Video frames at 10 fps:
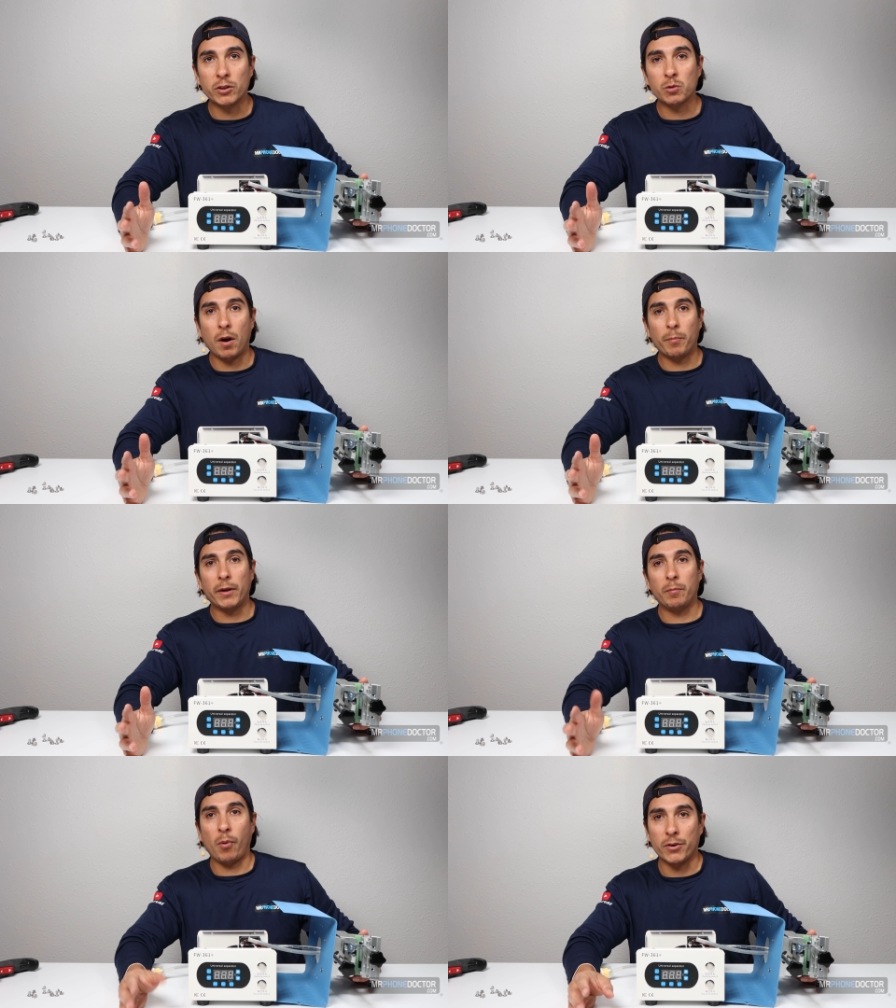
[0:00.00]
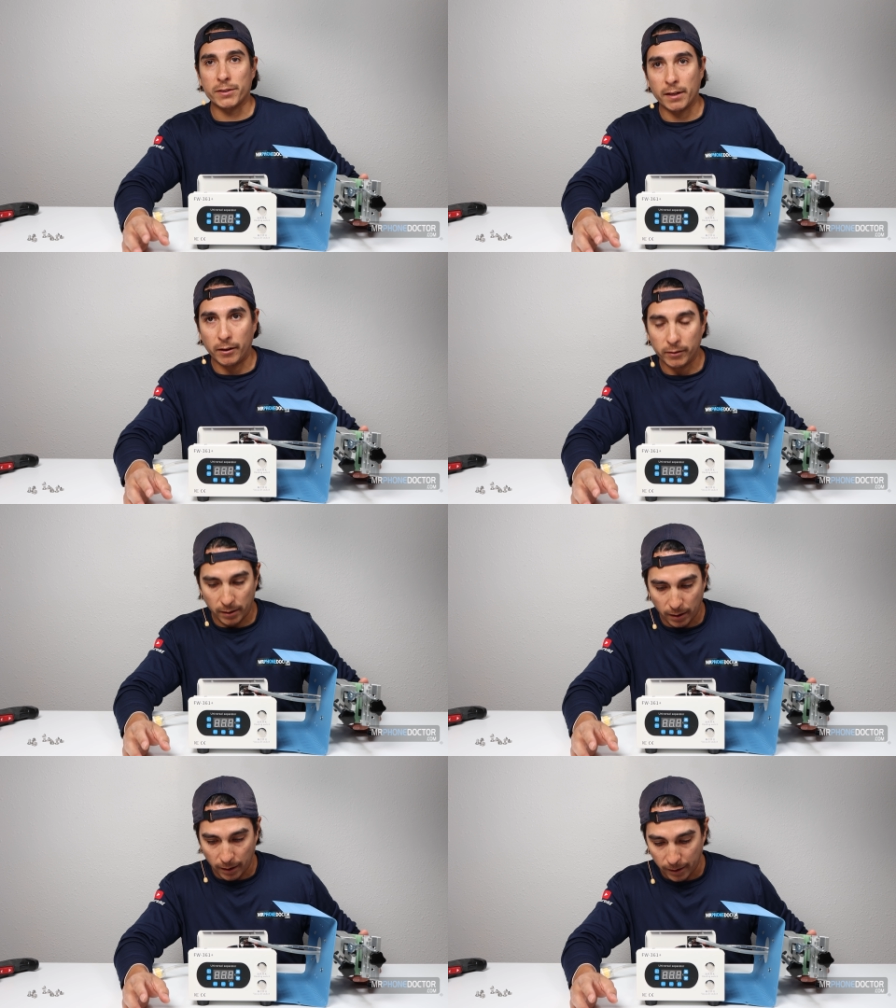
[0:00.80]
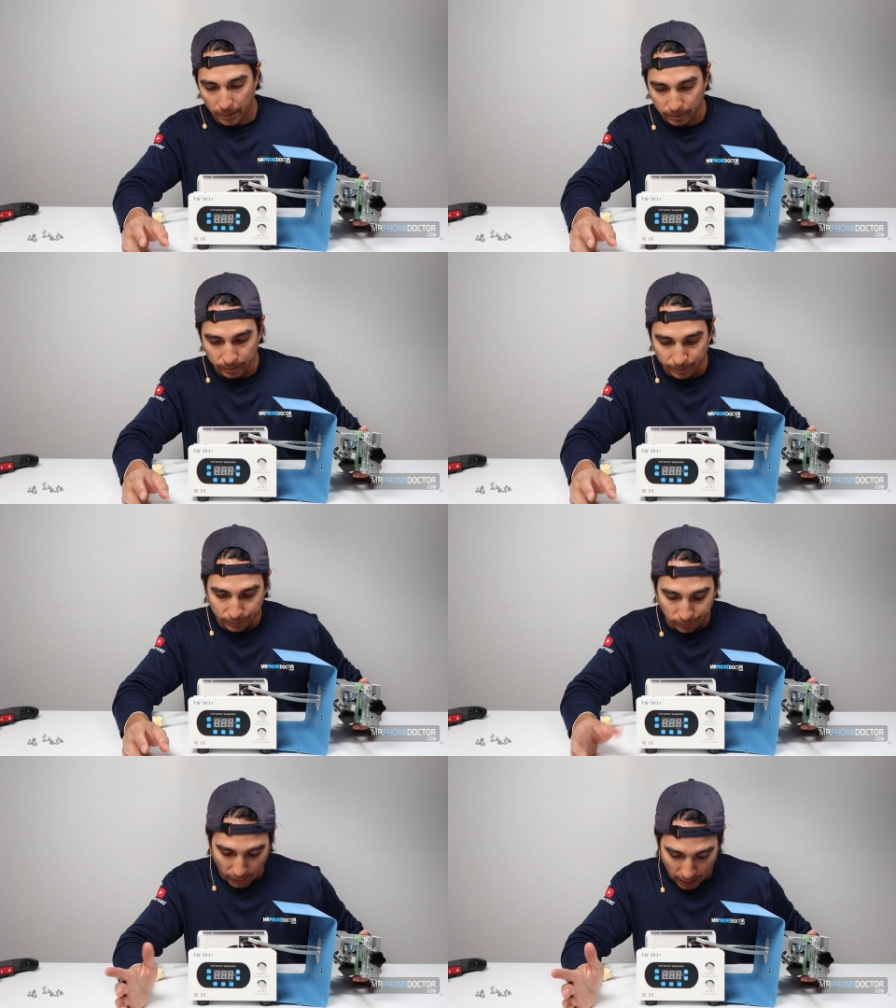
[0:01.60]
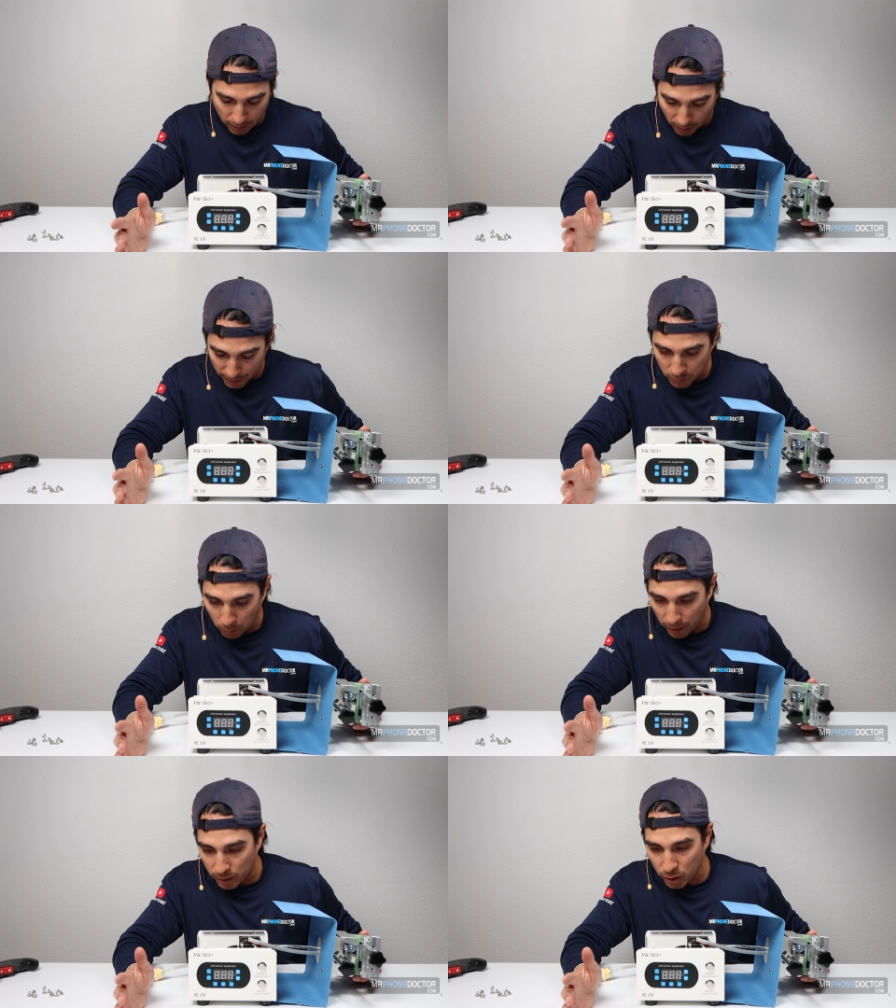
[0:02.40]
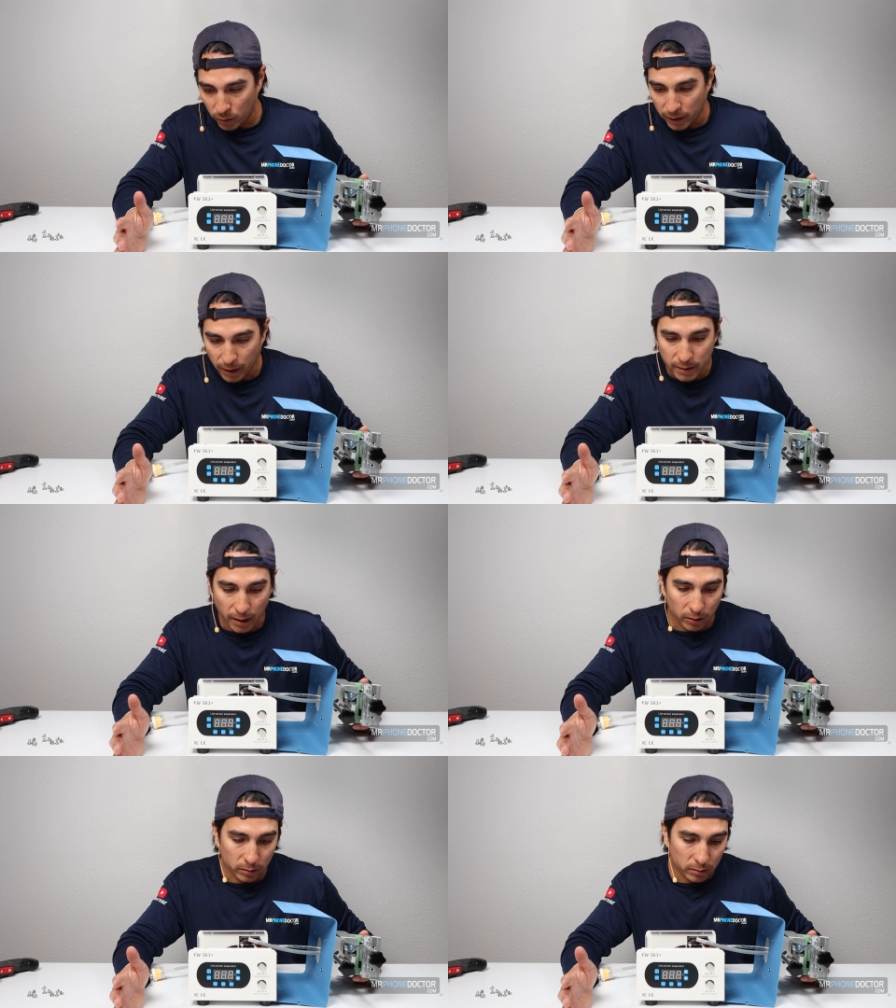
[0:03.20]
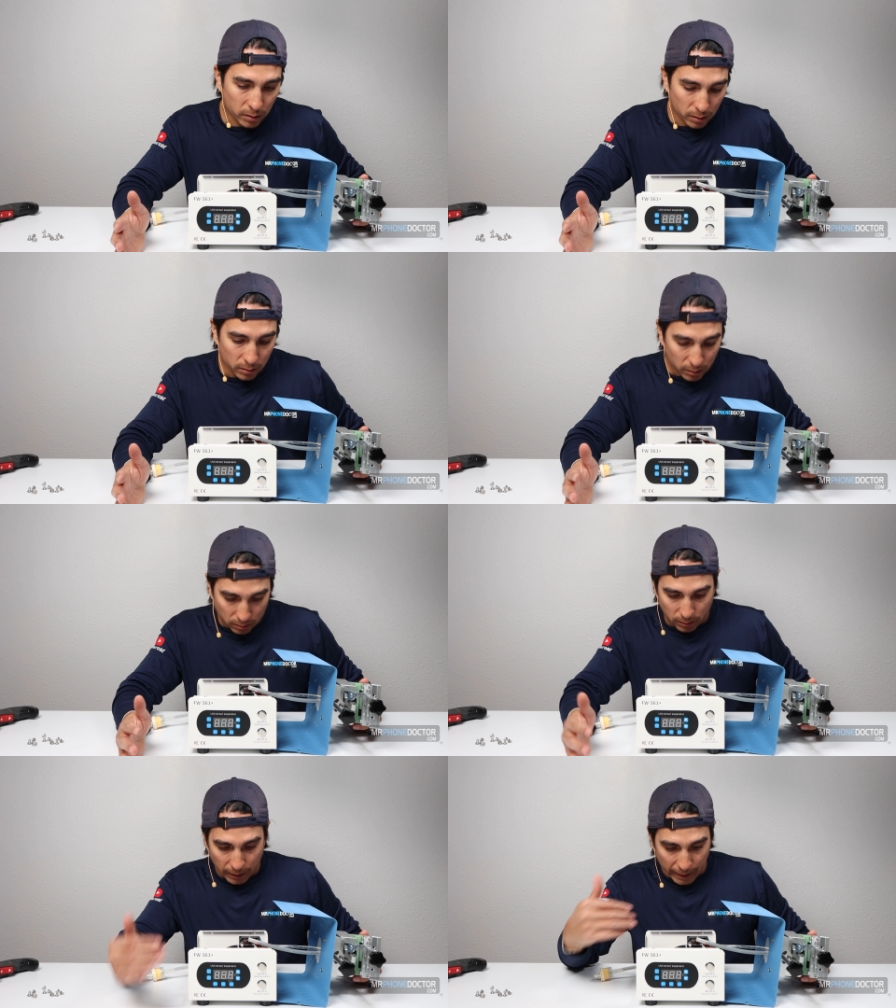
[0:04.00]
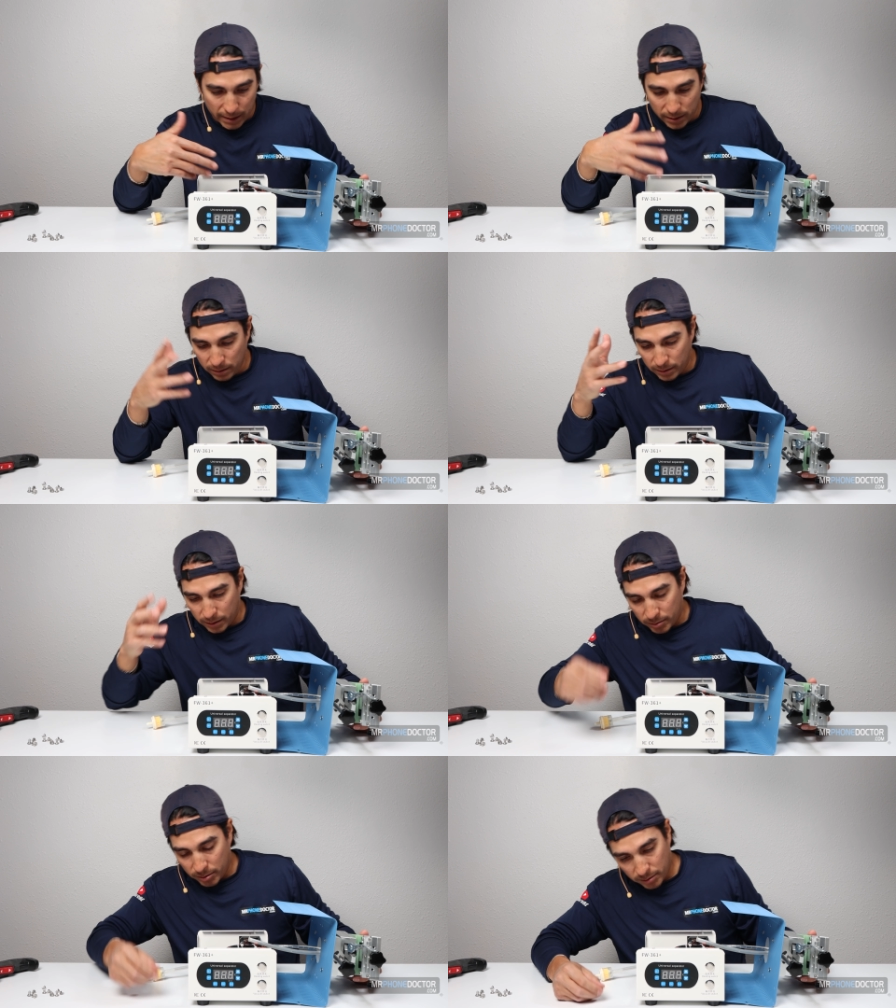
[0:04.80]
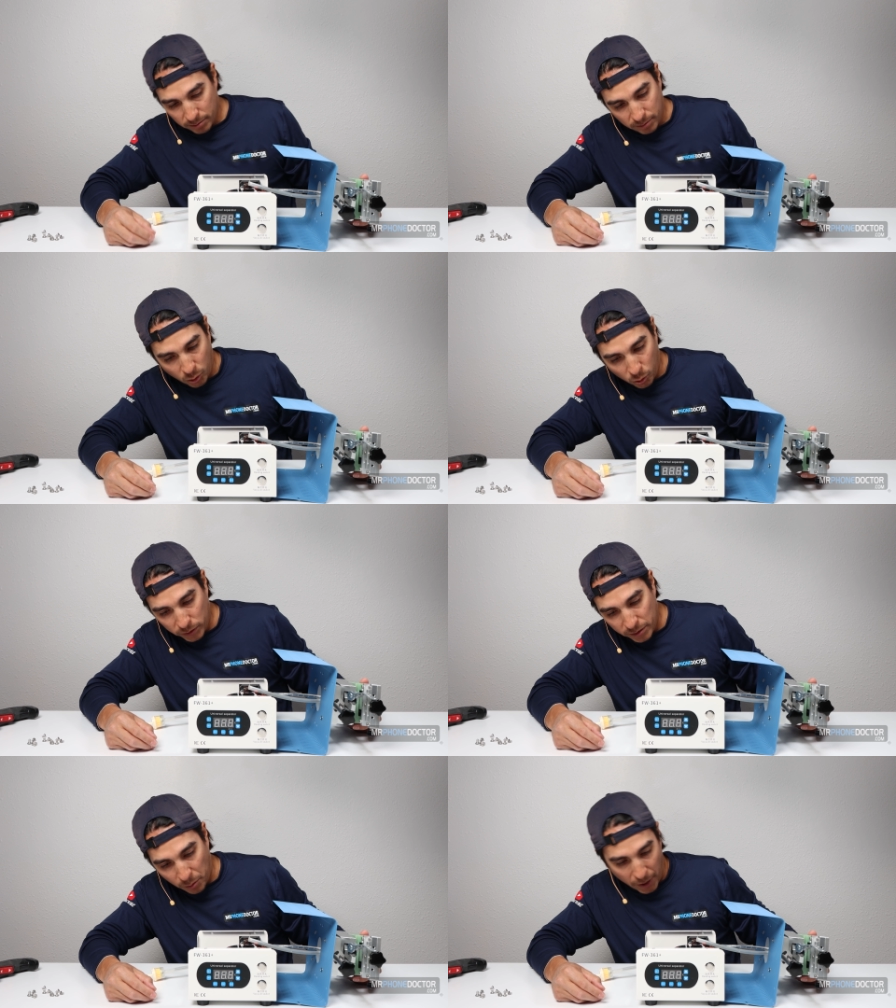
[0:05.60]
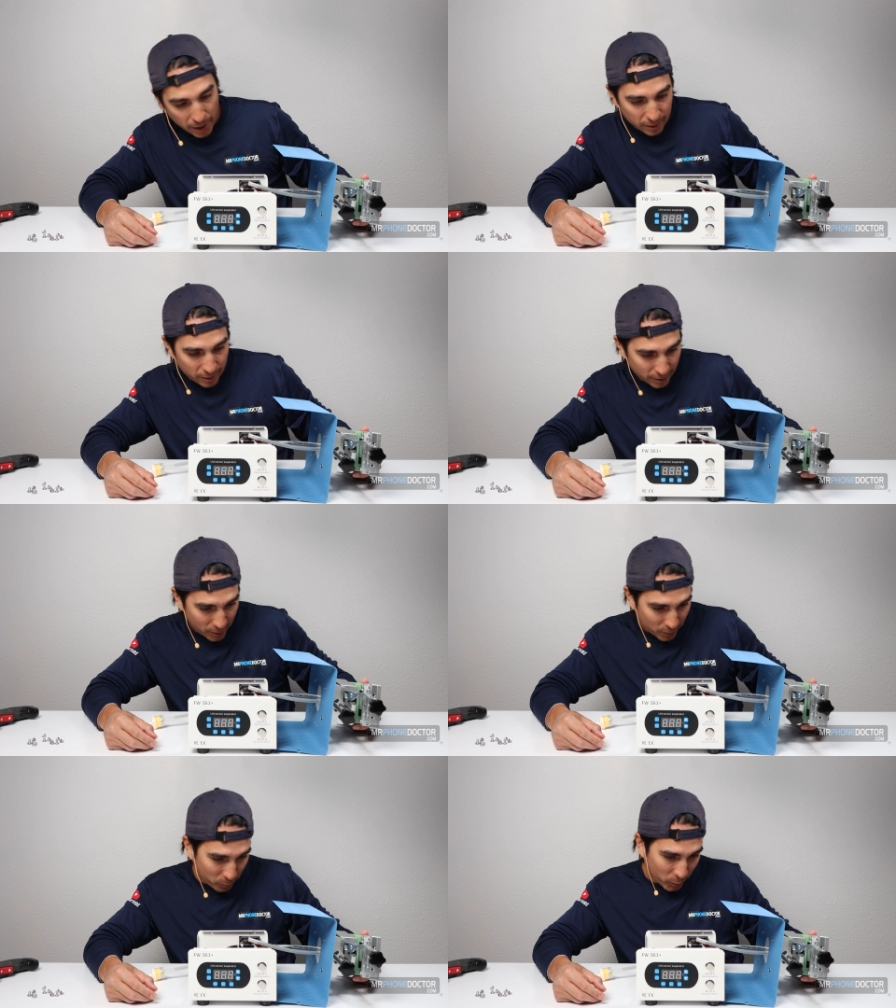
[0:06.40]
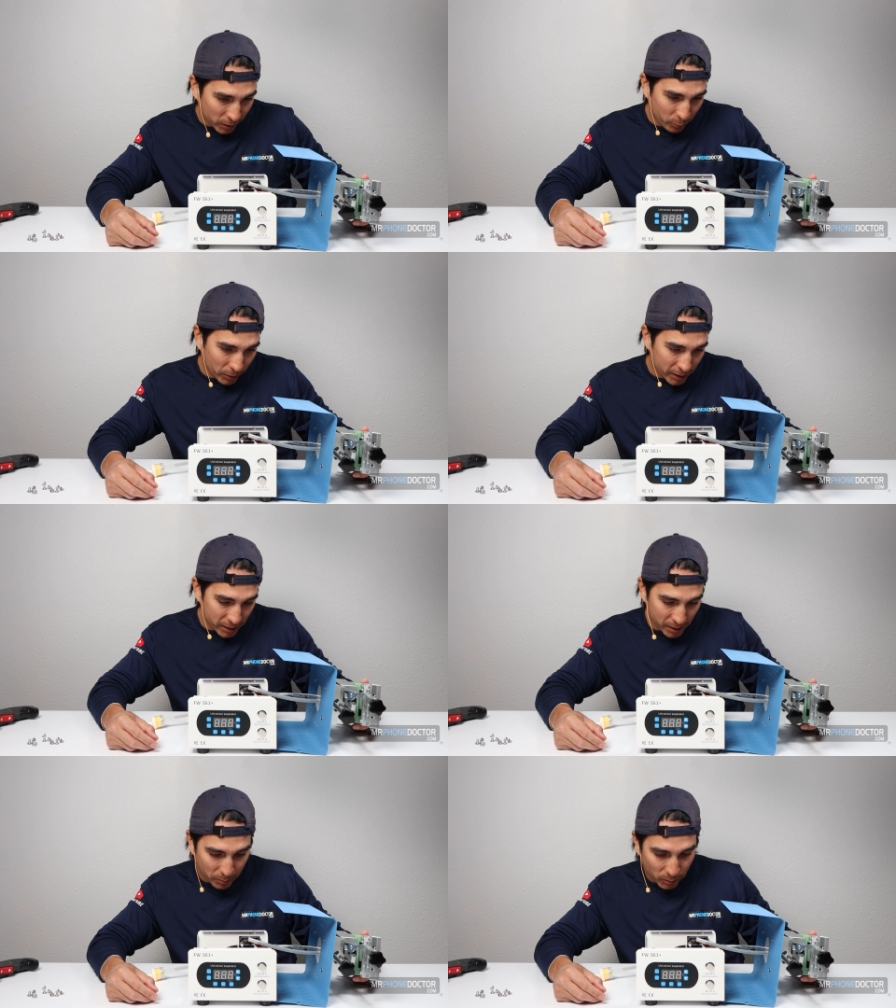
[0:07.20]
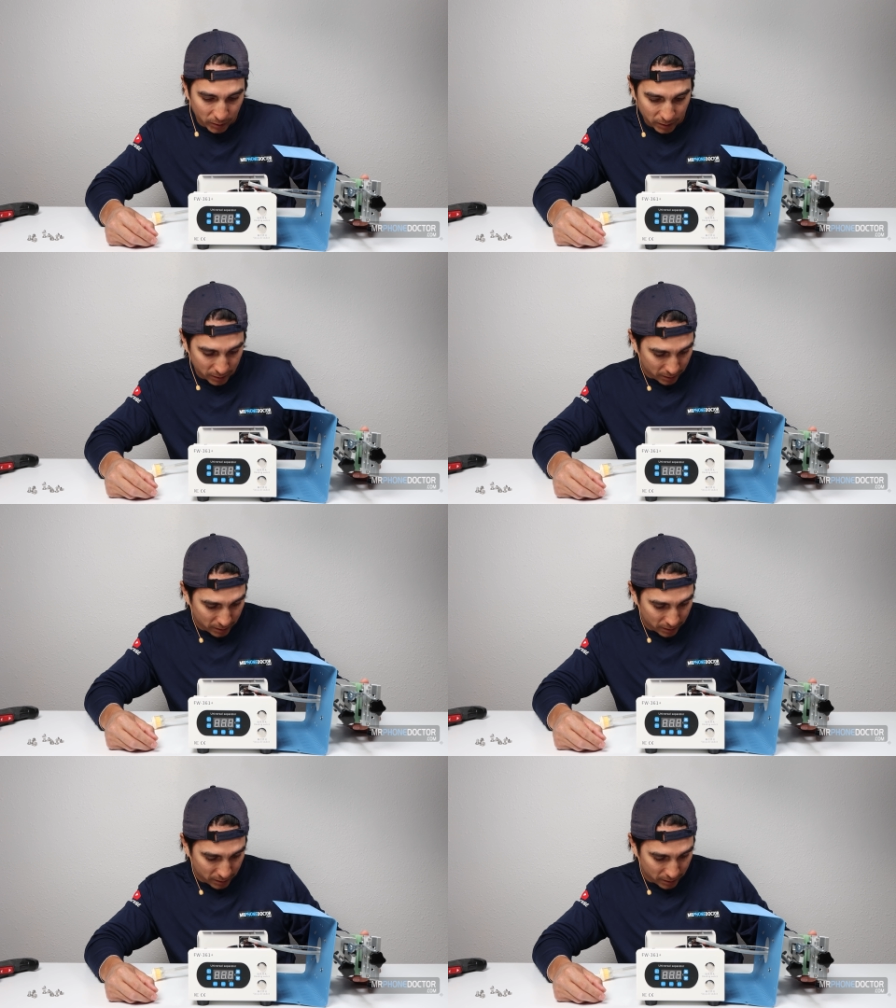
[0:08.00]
need to swap any parts out. Um, you know, I just wanted to show you guys how easy and cool. These are made, you know, really, really simple.